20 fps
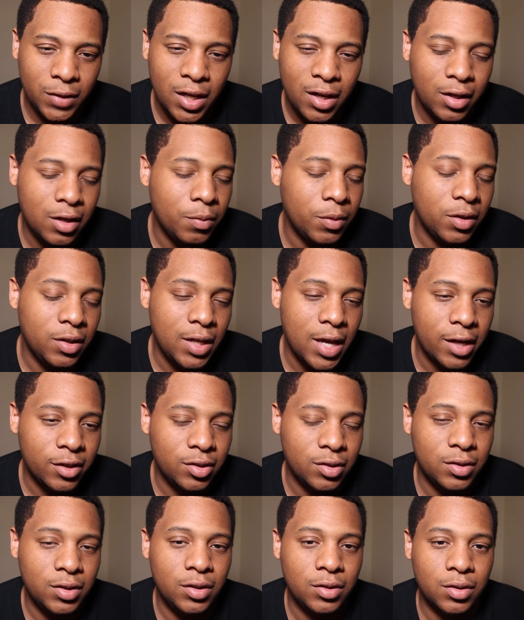Yeah, a couple of the
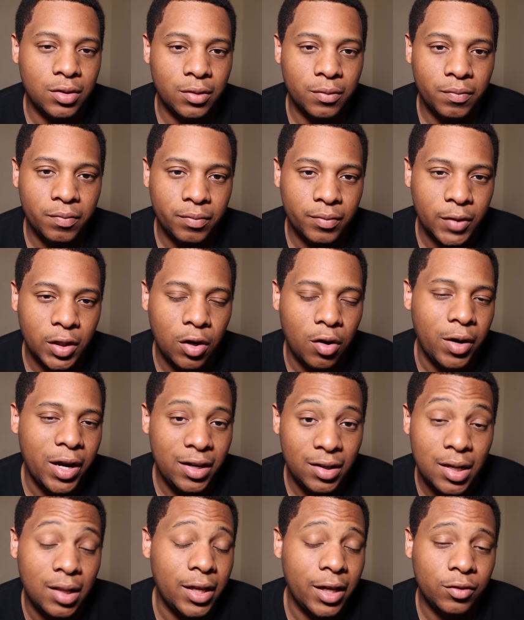action scenes are all
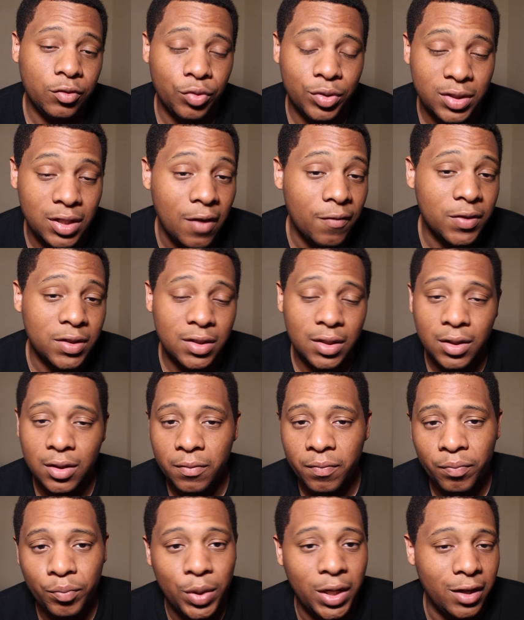right. And I like Chris Evans in
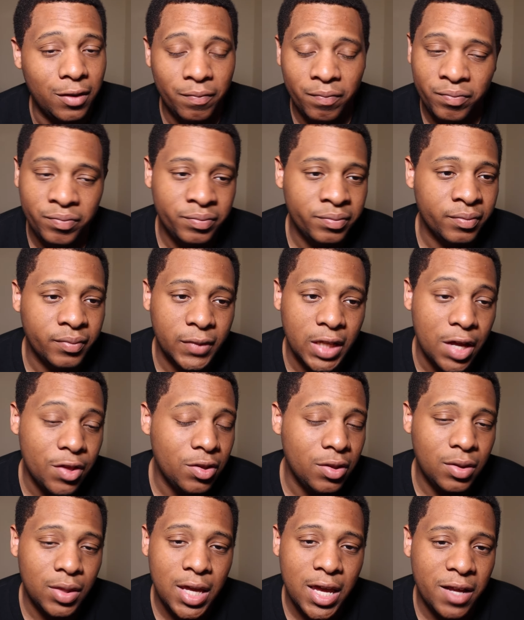it, but
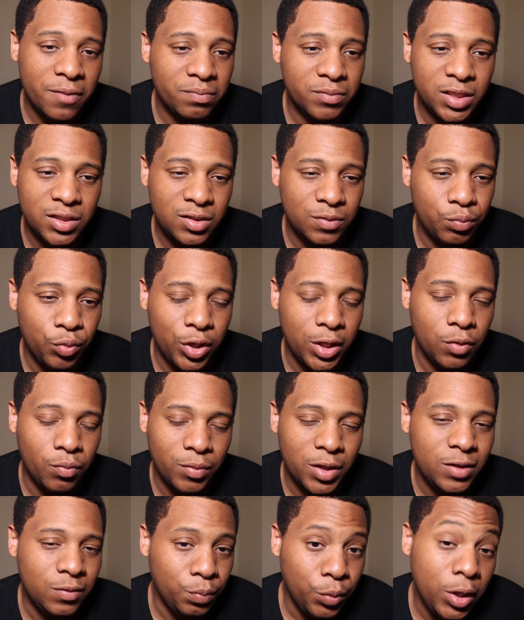other than that, it's
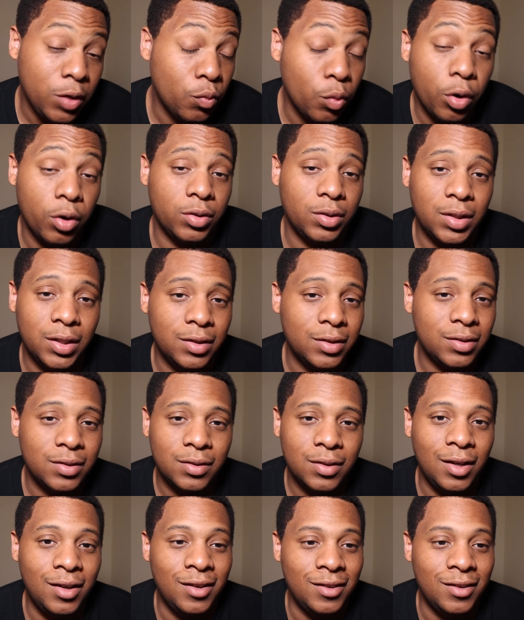pretty worthless